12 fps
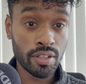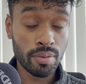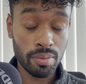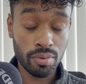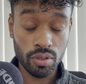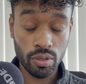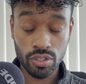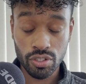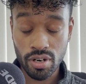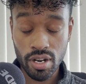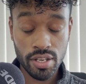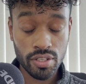Maybe close
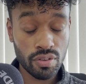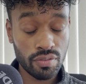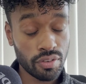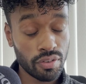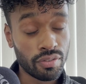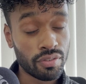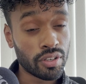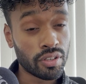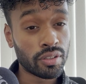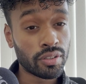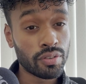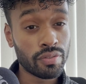your eyes, you
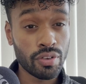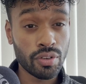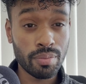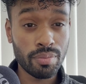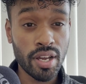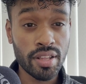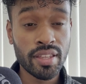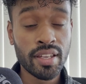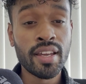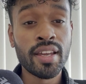feel your breath.